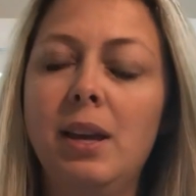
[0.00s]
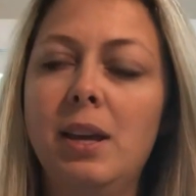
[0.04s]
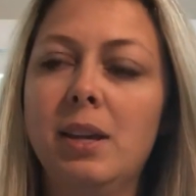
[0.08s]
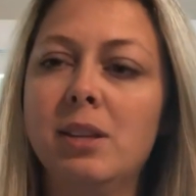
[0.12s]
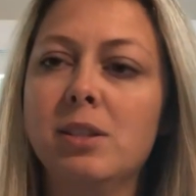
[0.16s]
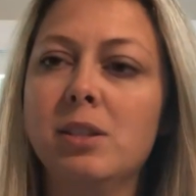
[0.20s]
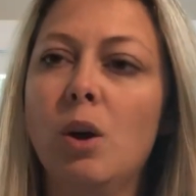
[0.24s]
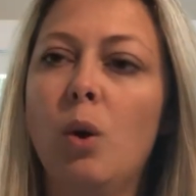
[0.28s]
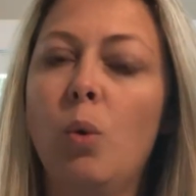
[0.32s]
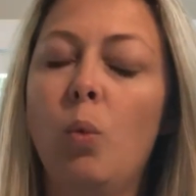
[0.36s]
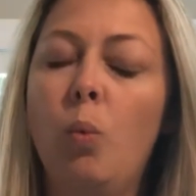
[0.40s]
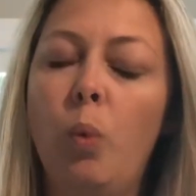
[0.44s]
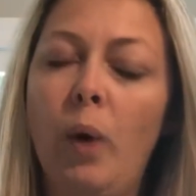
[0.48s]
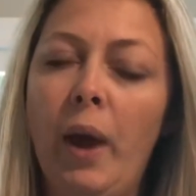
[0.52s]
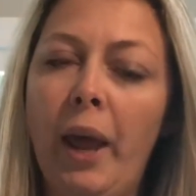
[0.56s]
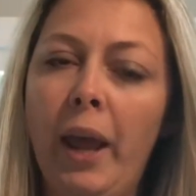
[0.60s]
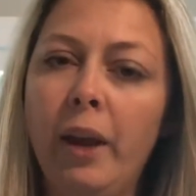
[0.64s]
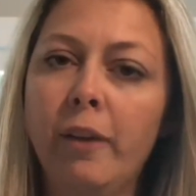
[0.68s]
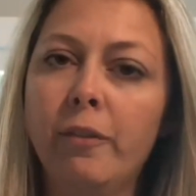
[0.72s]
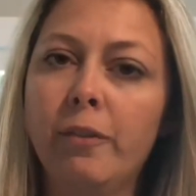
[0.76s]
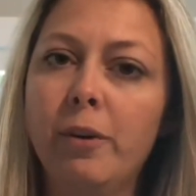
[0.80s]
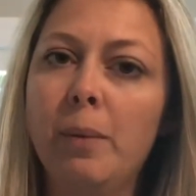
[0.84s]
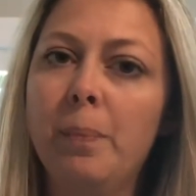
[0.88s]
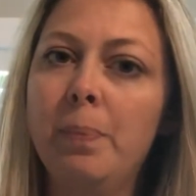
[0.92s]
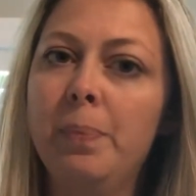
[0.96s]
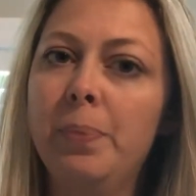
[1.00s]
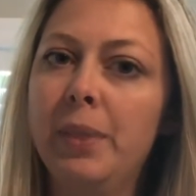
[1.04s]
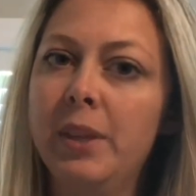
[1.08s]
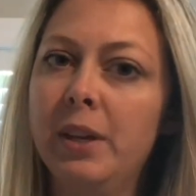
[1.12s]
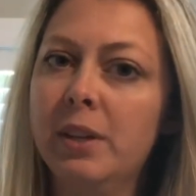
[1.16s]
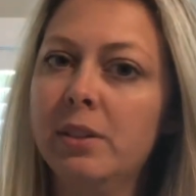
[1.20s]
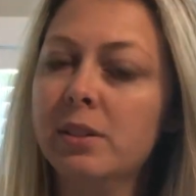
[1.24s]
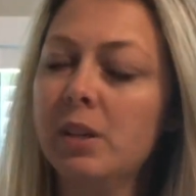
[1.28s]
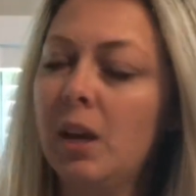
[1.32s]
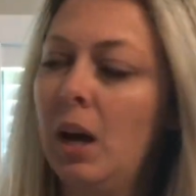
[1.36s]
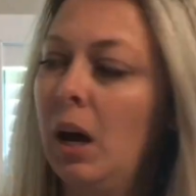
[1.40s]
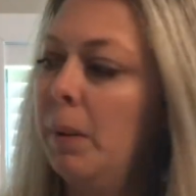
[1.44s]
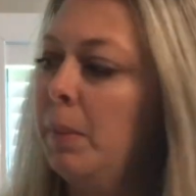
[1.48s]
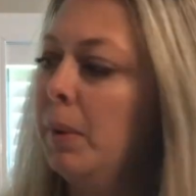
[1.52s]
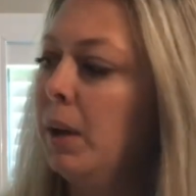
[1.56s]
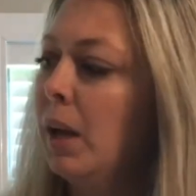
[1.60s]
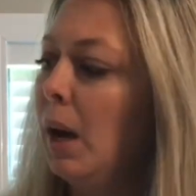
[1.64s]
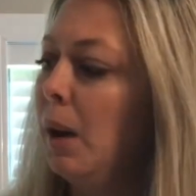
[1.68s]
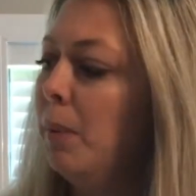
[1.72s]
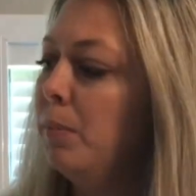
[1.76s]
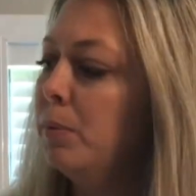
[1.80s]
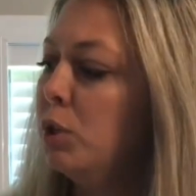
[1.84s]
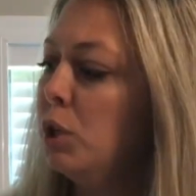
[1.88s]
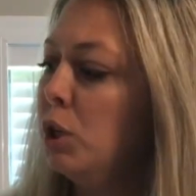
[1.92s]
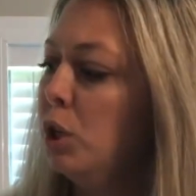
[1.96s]
is a week from this coming
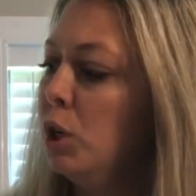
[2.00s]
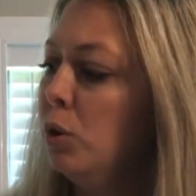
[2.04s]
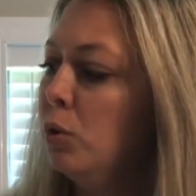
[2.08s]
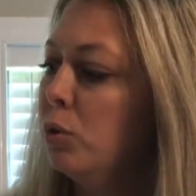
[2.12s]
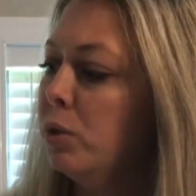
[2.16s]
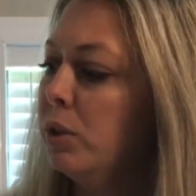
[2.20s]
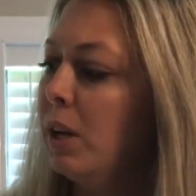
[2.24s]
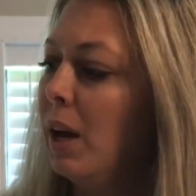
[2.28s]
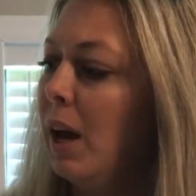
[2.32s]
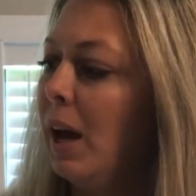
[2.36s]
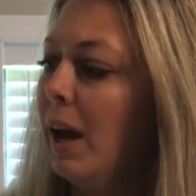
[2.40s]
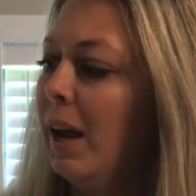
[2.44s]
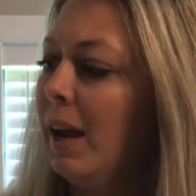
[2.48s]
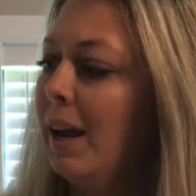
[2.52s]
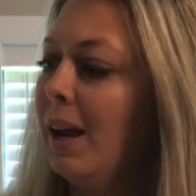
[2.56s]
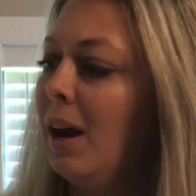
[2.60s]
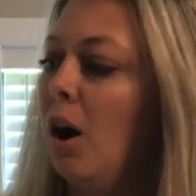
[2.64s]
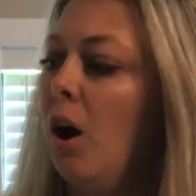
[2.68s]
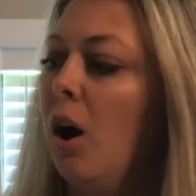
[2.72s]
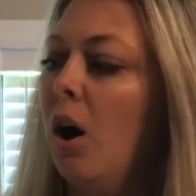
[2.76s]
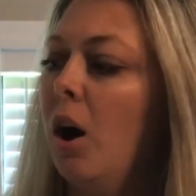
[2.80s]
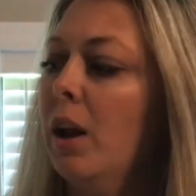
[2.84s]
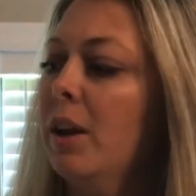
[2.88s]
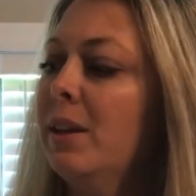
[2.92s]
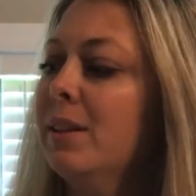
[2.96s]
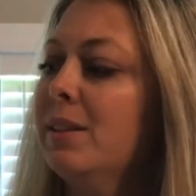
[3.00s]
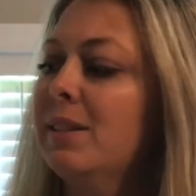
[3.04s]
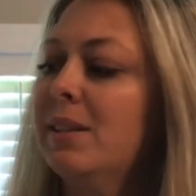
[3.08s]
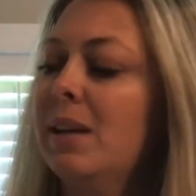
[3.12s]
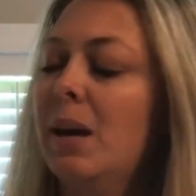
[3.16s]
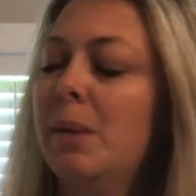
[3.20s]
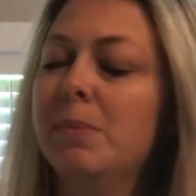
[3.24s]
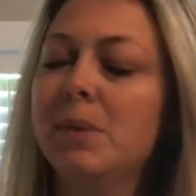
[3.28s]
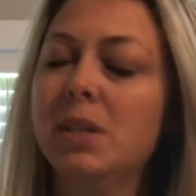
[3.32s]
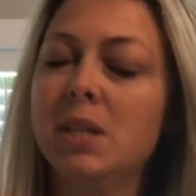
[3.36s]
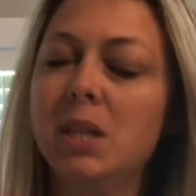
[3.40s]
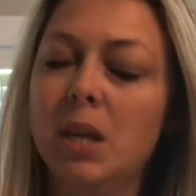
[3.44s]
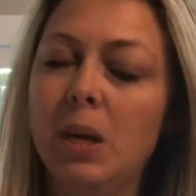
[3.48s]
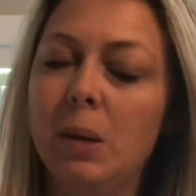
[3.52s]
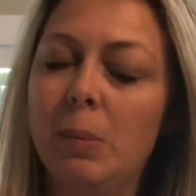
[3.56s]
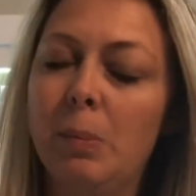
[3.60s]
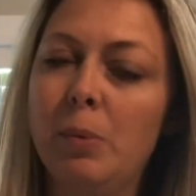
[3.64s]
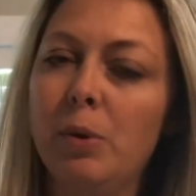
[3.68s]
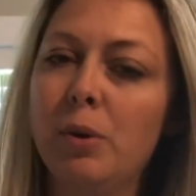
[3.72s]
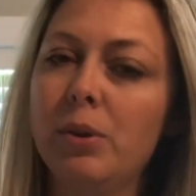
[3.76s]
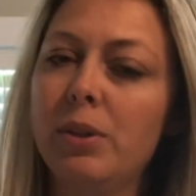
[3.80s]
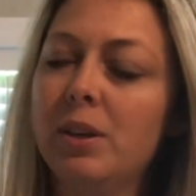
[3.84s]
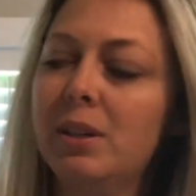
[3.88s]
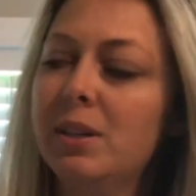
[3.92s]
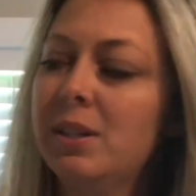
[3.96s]
up Tuesday on
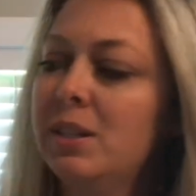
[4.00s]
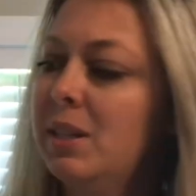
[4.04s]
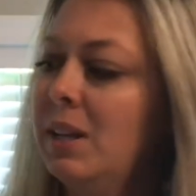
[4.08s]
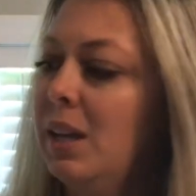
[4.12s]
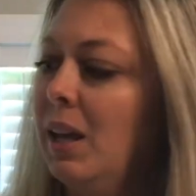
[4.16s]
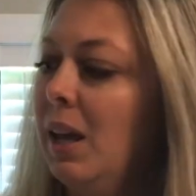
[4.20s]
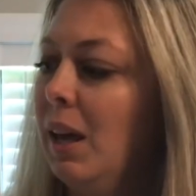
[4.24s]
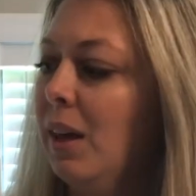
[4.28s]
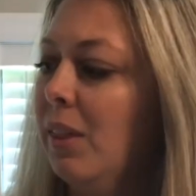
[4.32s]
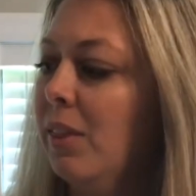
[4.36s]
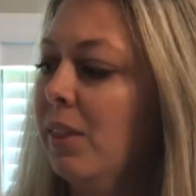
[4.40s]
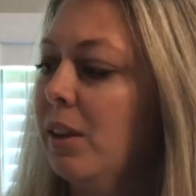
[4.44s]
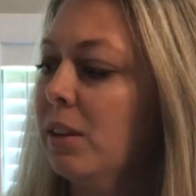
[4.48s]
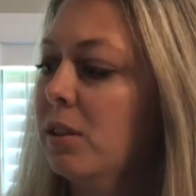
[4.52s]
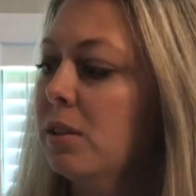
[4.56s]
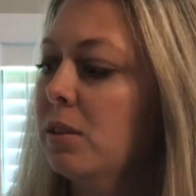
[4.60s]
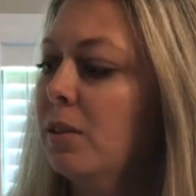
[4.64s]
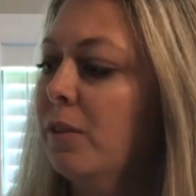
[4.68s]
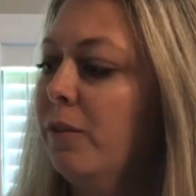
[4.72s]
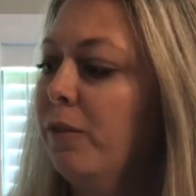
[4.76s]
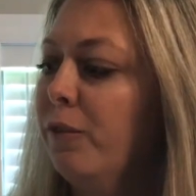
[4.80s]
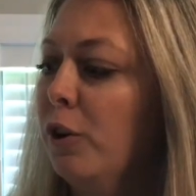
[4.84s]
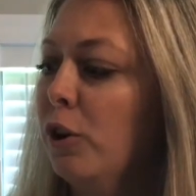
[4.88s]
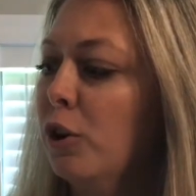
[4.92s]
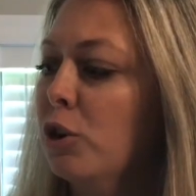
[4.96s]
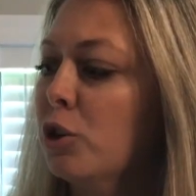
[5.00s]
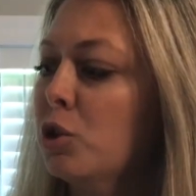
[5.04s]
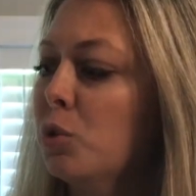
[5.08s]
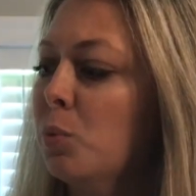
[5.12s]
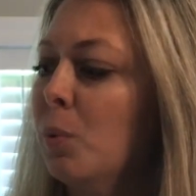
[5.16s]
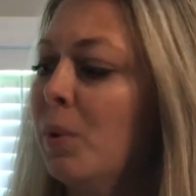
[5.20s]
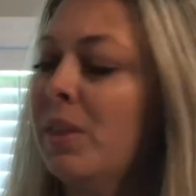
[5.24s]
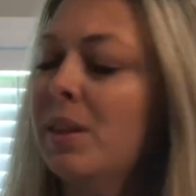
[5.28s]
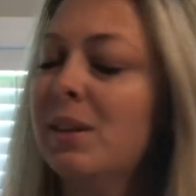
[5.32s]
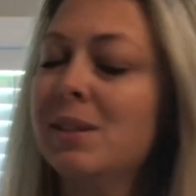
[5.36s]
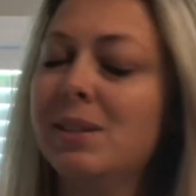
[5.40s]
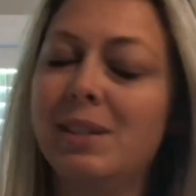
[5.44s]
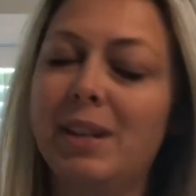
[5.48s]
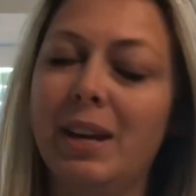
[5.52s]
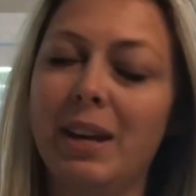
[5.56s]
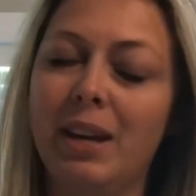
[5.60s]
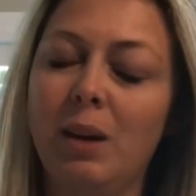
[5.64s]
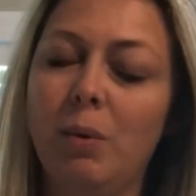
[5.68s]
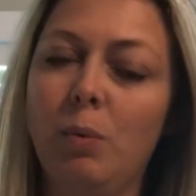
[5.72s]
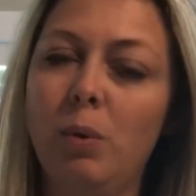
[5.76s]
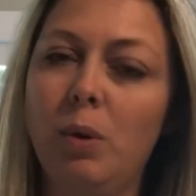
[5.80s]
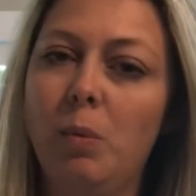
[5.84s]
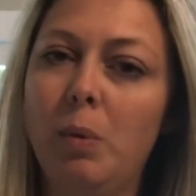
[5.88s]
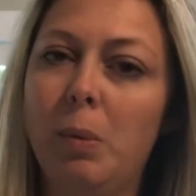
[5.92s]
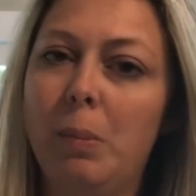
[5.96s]
September the 10th. That's the first one. The second
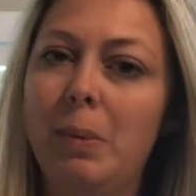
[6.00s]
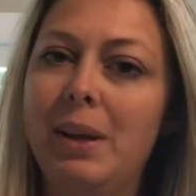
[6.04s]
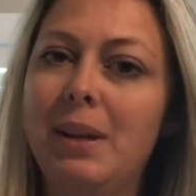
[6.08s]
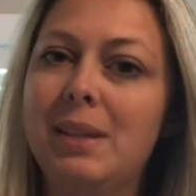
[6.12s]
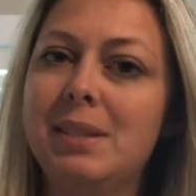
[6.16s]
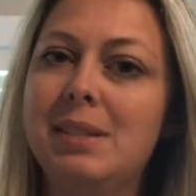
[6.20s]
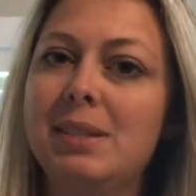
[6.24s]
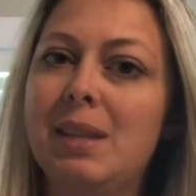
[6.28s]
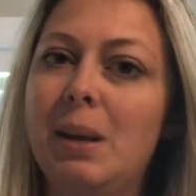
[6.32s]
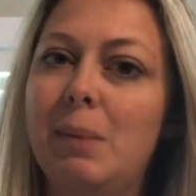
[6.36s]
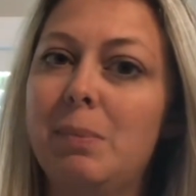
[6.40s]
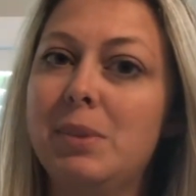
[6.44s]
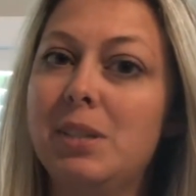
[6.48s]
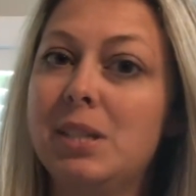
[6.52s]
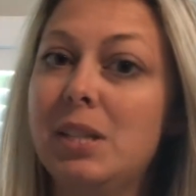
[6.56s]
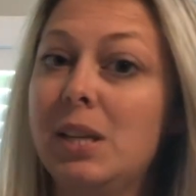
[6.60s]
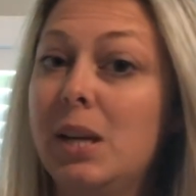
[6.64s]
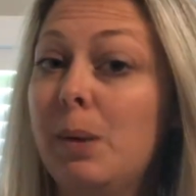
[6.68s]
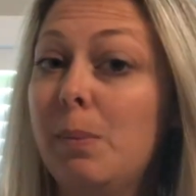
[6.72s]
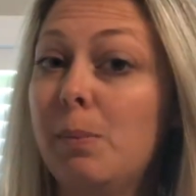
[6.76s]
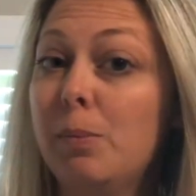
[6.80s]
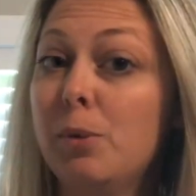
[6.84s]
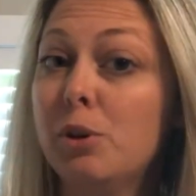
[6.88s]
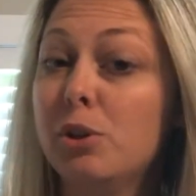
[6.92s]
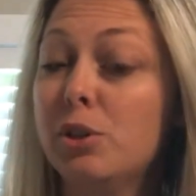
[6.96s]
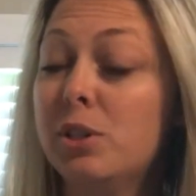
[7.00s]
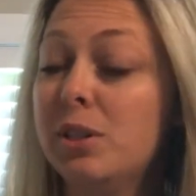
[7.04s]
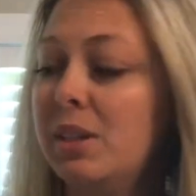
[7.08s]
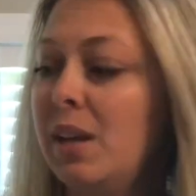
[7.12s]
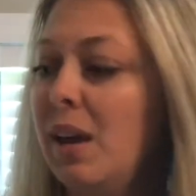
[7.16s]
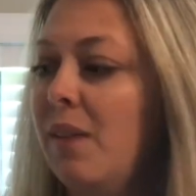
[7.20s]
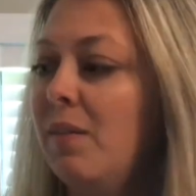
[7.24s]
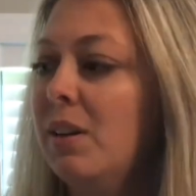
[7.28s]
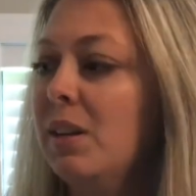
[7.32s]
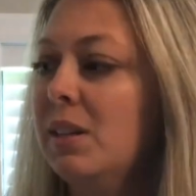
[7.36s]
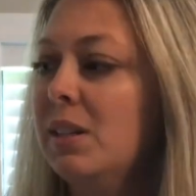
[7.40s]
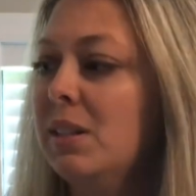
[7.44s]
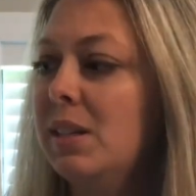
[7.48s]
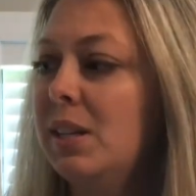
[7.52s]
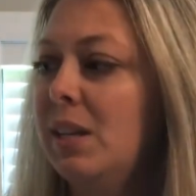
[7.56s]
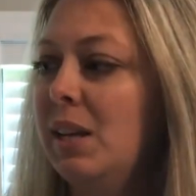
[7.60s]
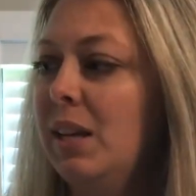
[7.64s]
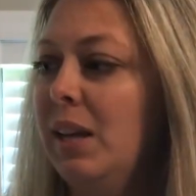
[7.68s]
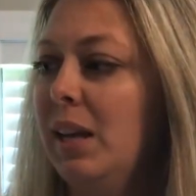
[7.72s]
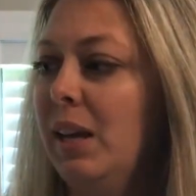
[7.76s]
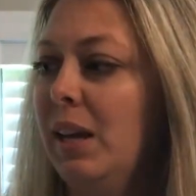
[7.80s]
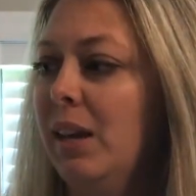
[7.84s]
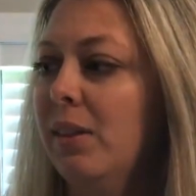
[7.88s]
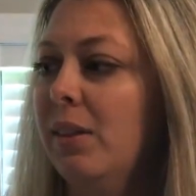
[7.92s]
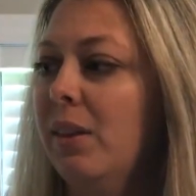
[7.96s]
one will be September
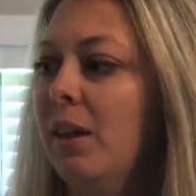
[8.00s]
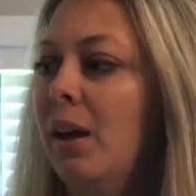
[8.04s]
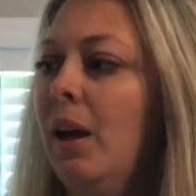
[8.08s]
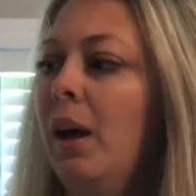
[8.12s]
17th.